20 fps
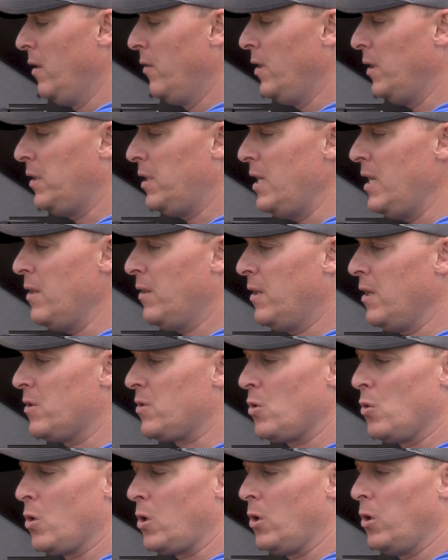the teeth get
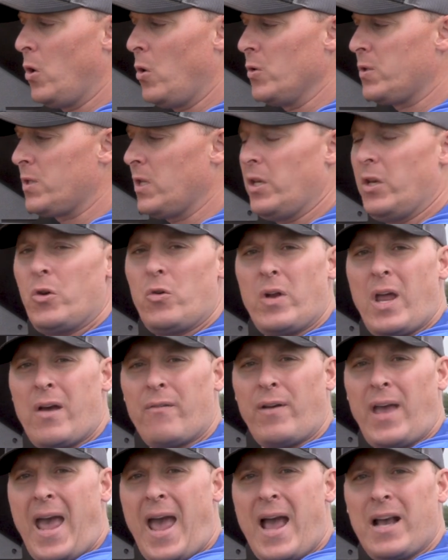so close that you don't
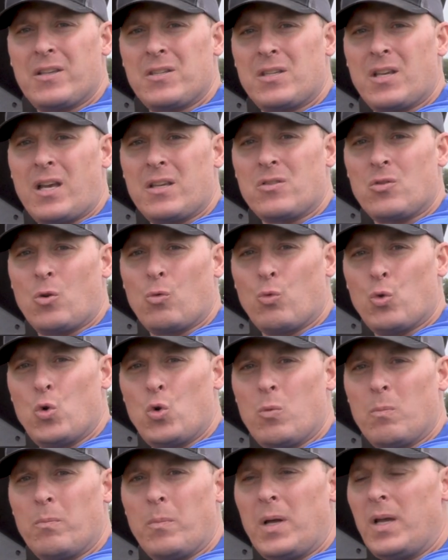have access or
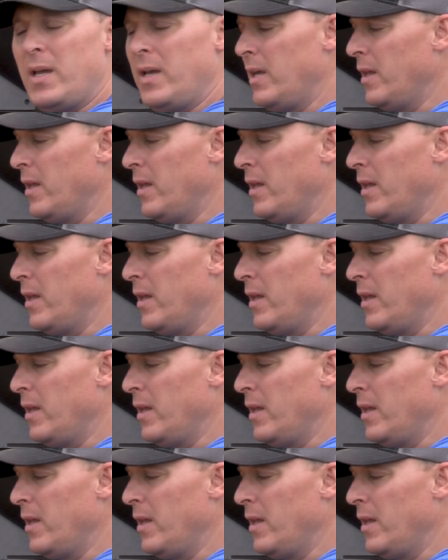room.